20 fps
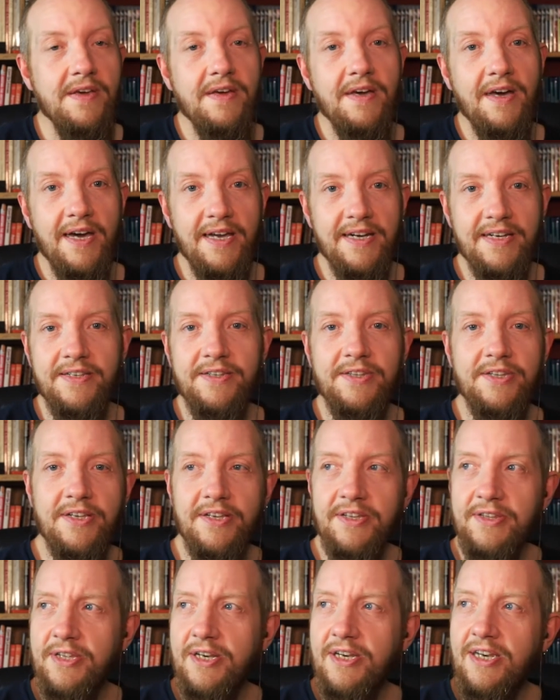And
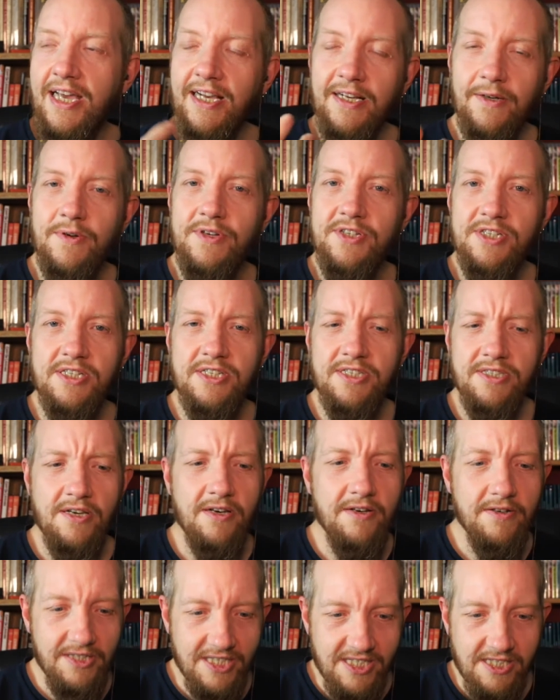the language is
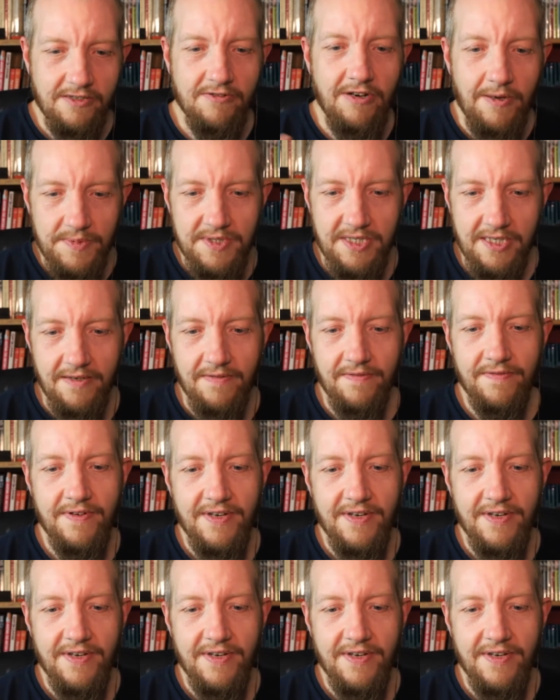so descriptive.